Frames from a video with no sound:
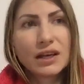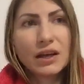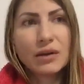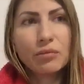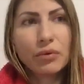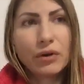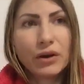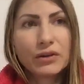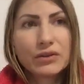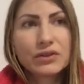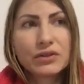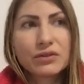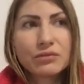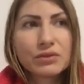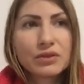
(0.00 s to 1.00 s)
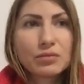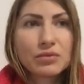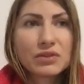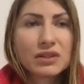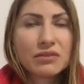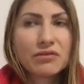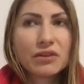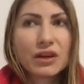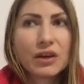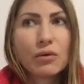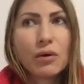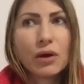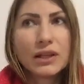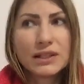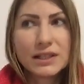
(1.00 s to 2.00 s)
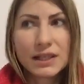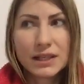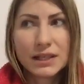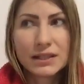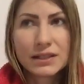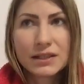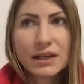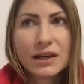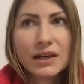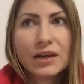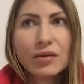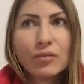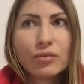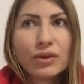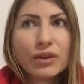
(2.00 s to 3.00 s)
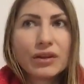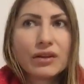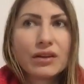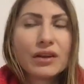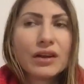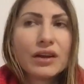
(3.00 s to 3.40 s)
a person with specific qualities, but